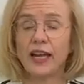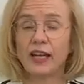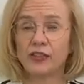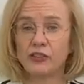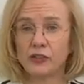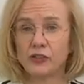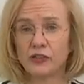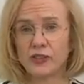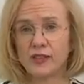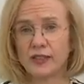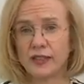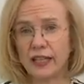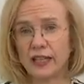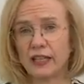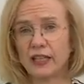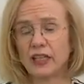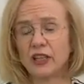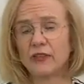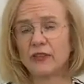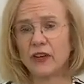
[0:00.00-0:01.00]
and your
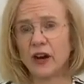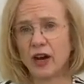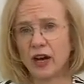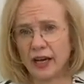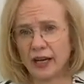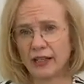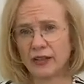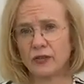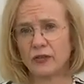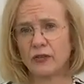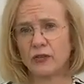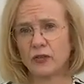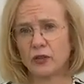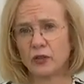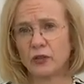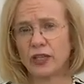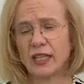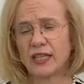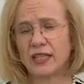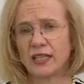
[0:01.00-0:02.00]
son if either of
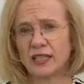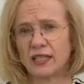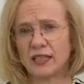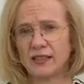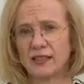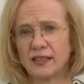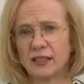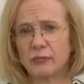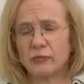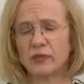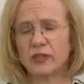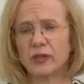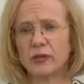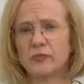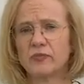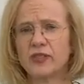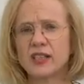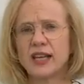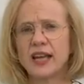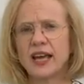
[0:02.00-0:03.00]
you get any
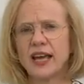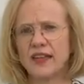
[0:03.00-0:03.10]
symptoms,